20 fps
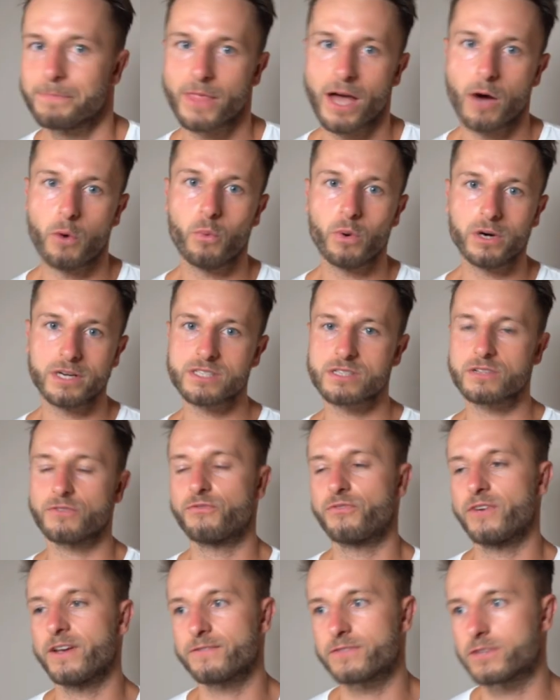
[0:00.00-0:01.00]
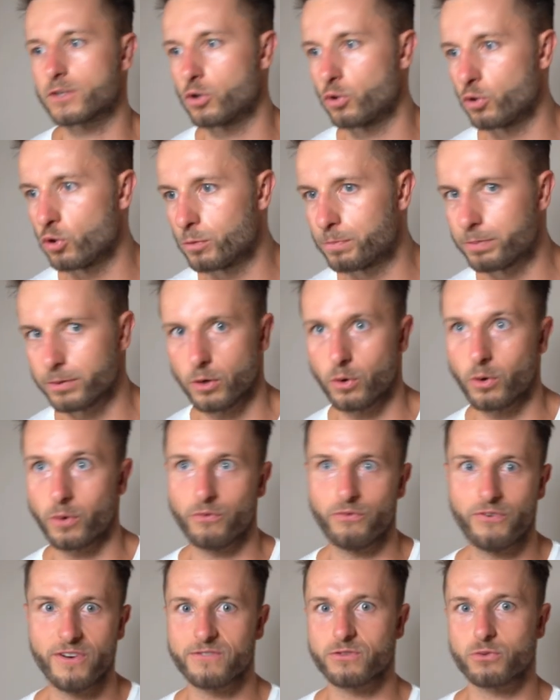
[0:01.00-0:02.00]
Now, what is the fifth group or
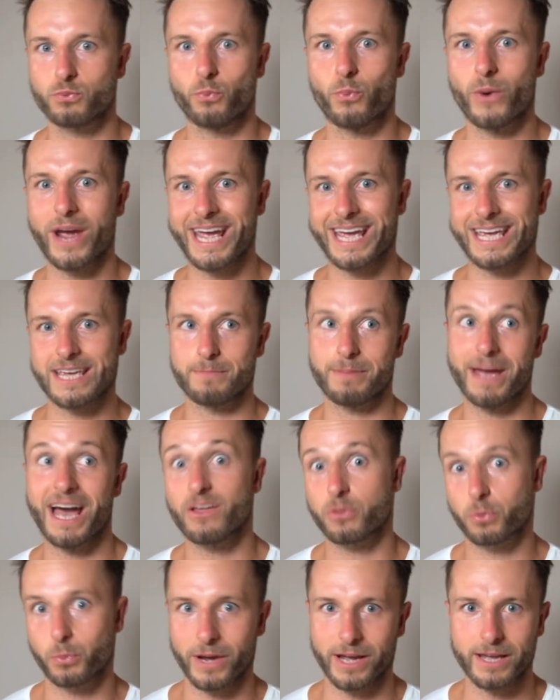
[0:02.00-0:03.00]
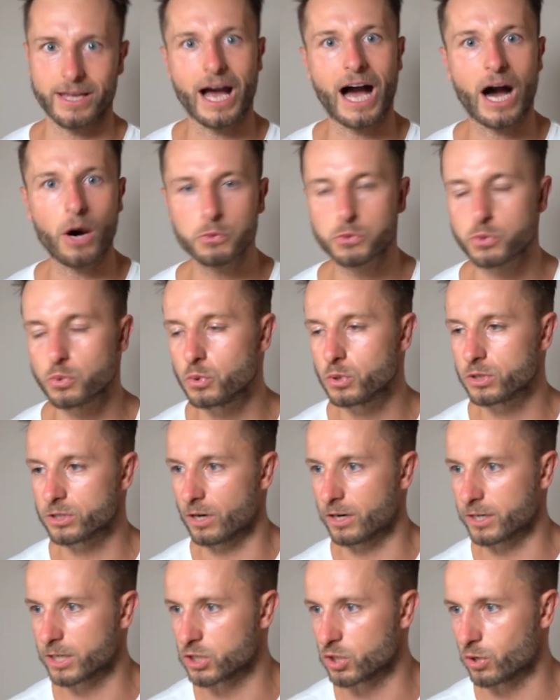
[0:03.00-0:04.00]
fifth way pathway how to
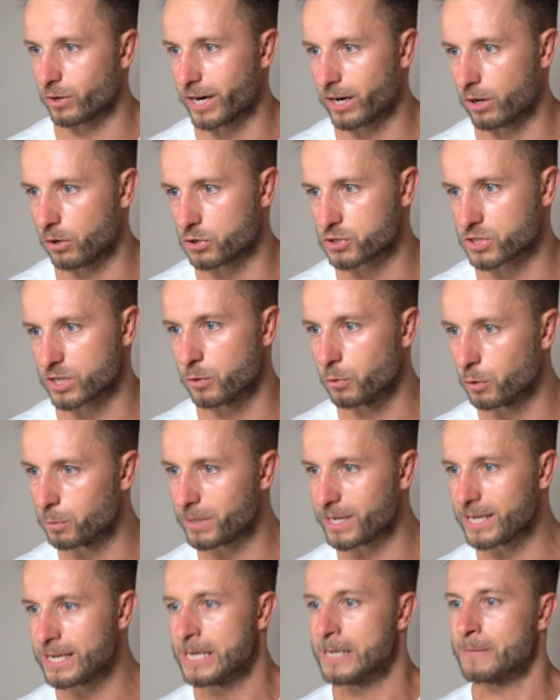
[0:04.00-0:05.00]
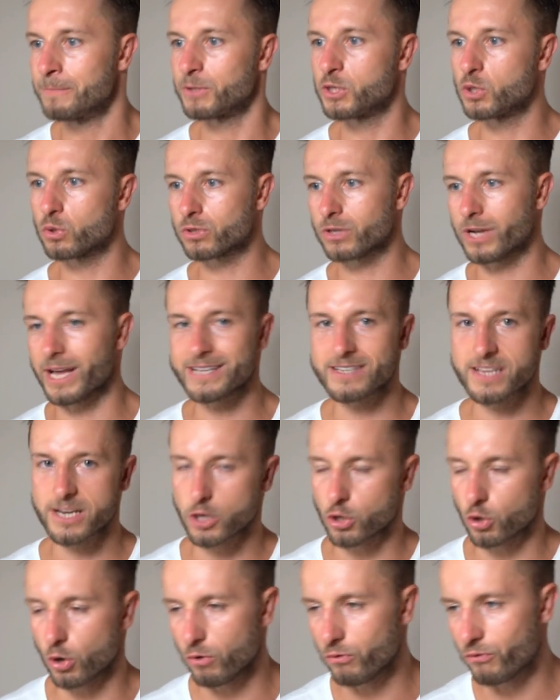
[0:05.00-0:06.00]
target your hair loss? It would be
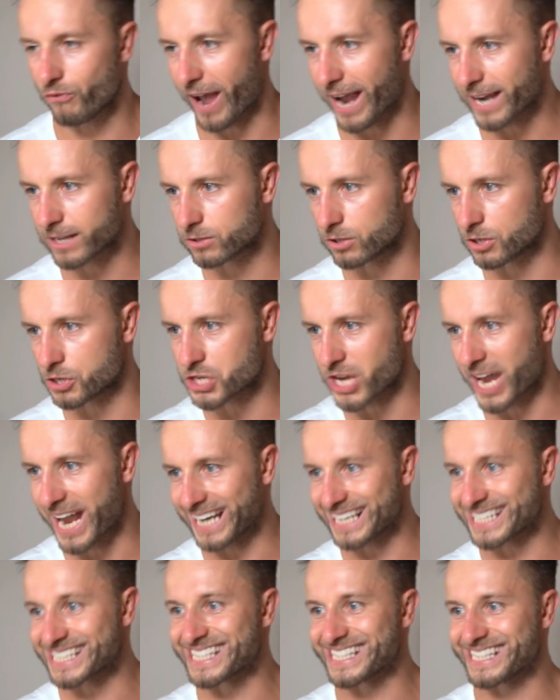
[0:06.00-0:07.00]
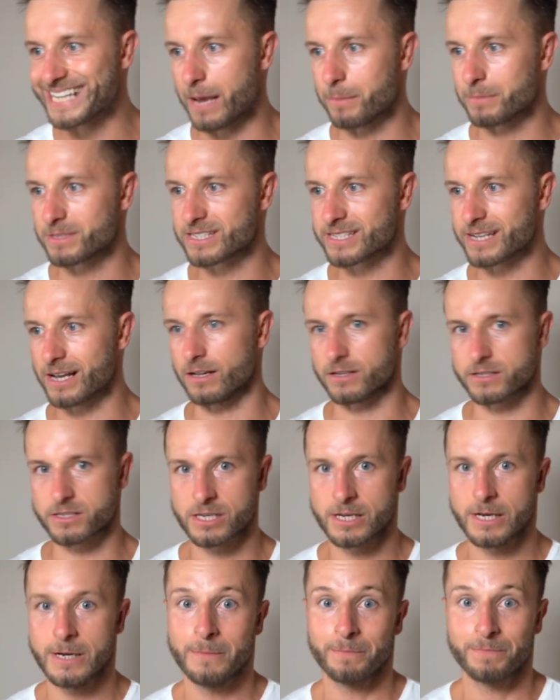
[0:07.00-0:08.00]
utilizing growth factors and stem
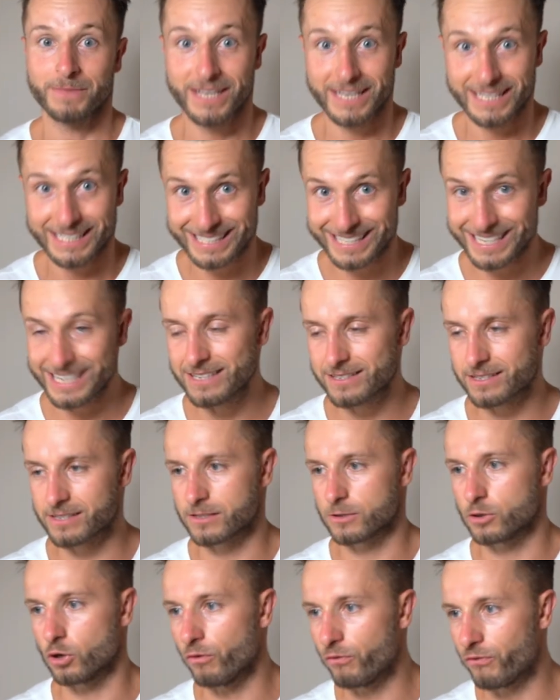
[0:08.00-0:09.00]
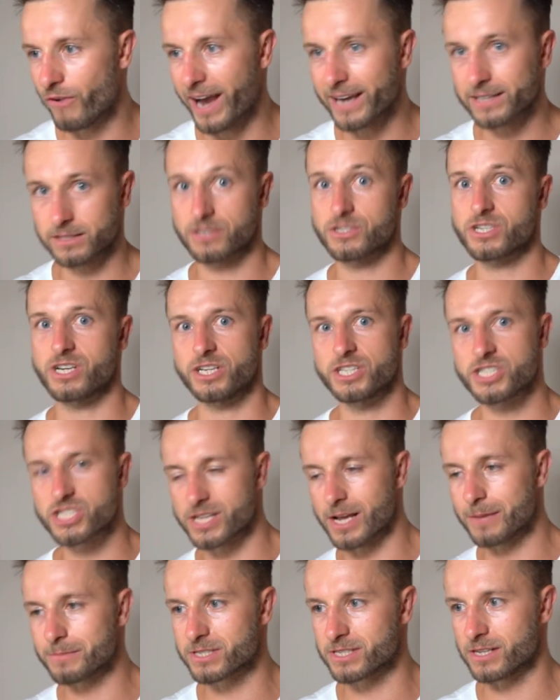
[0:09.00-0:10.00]
cells. These growth factors and
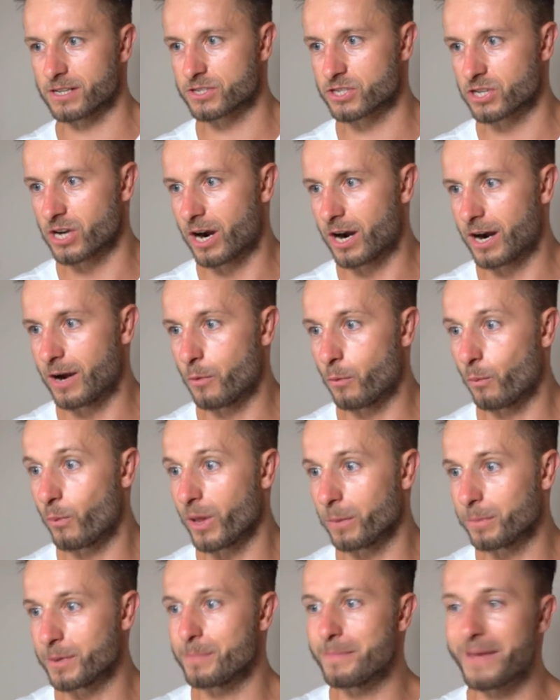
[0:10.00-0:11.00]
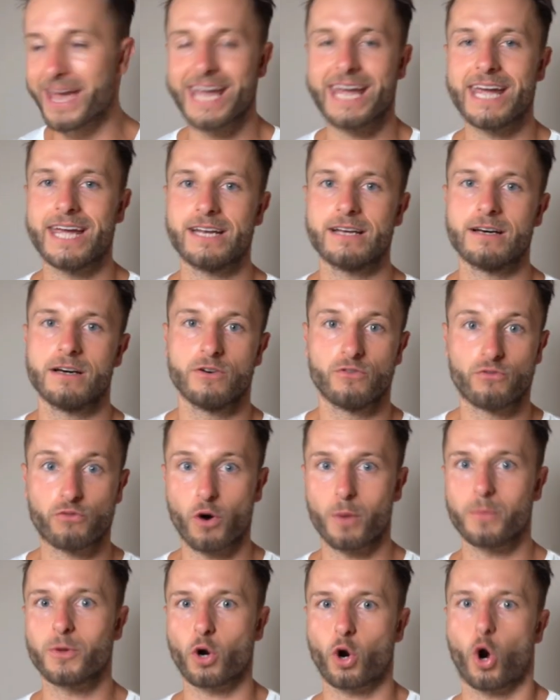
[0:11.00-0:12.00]
stem cells will be made
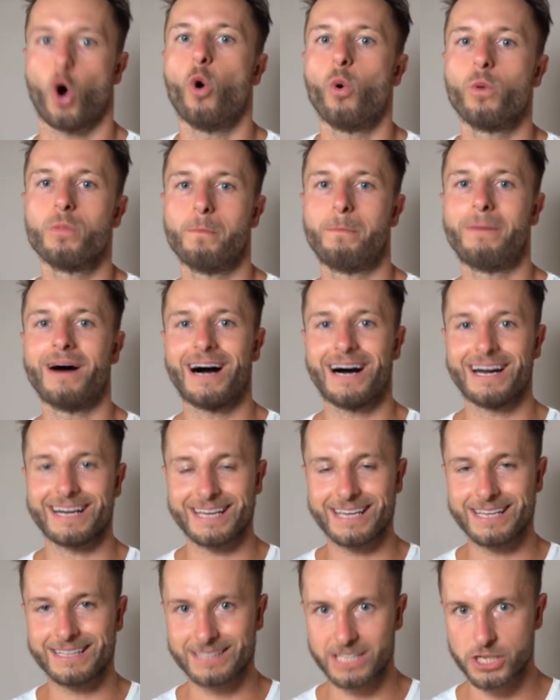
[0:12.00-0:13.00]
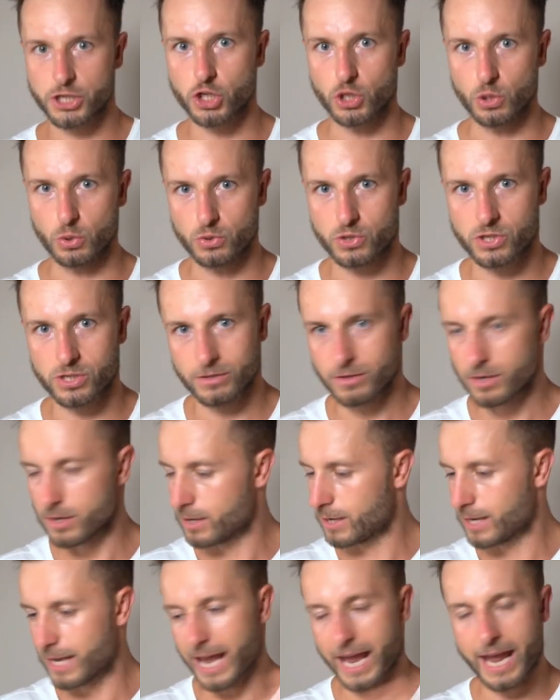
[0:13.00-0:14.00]
from your own body tissues.
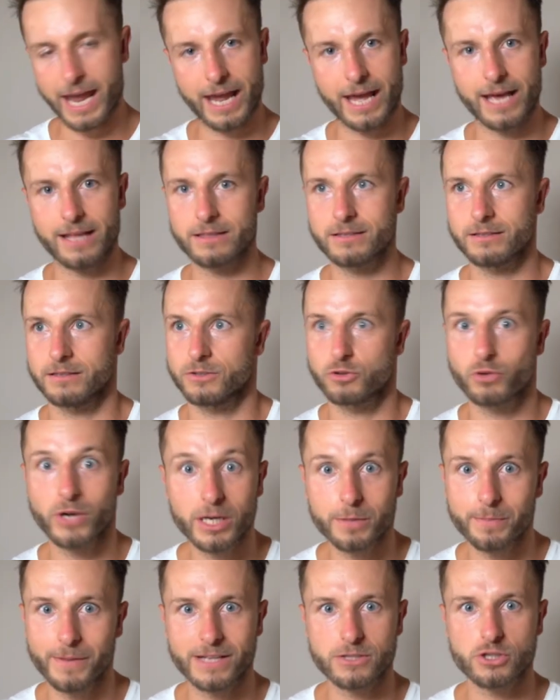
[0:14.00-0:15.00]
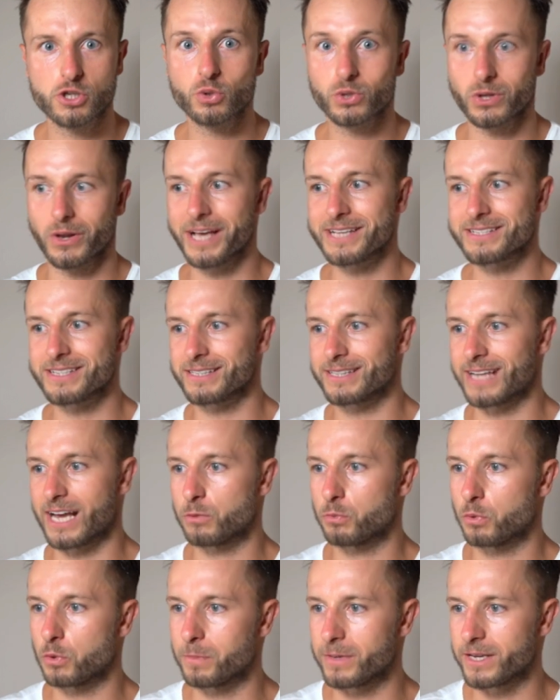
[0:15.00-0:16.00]
And treatments utilizing
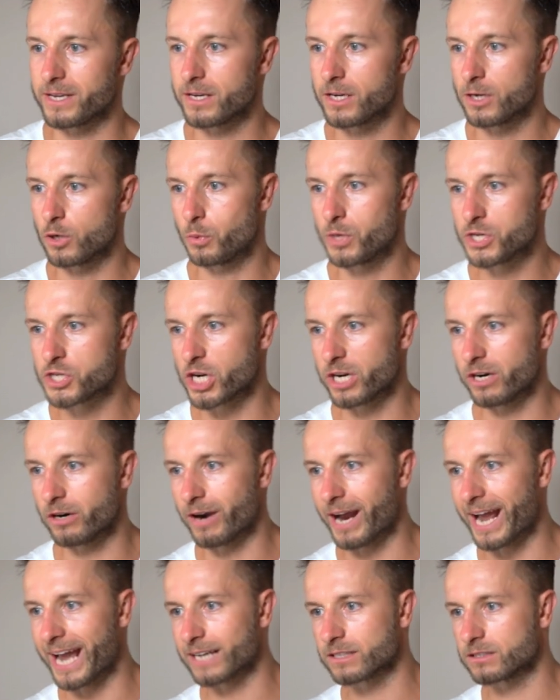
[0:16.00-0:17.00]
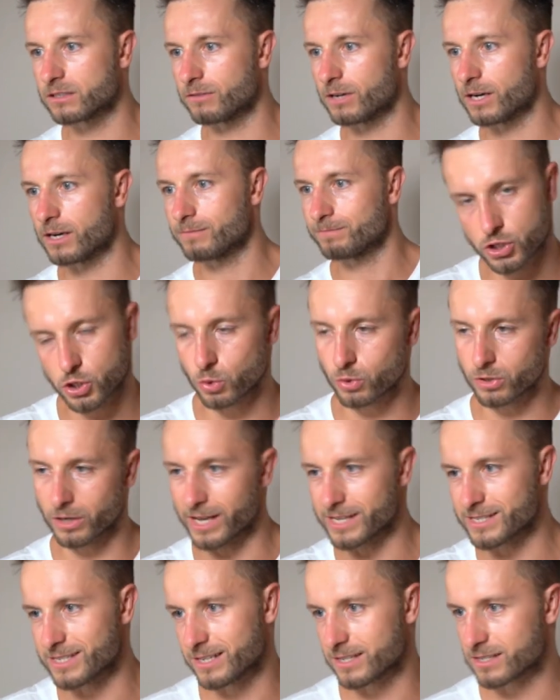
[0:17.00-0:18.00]
that would be Regenera Activa,
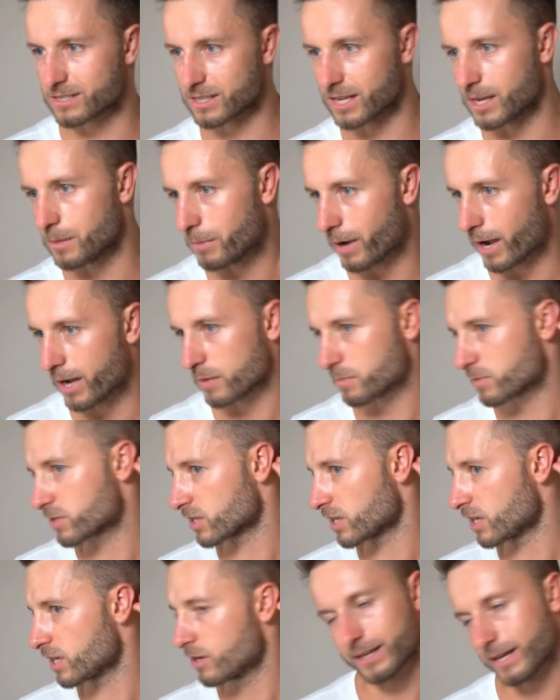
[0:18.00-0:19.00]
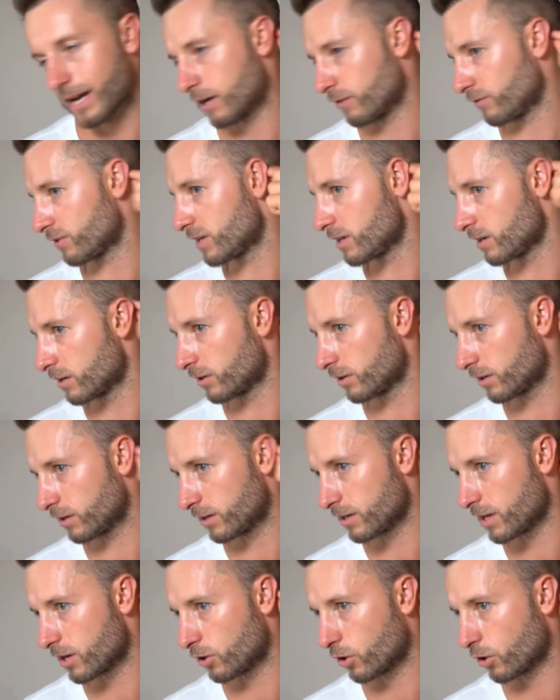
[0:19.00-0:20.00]
utilizing a skin biopsy kind of here near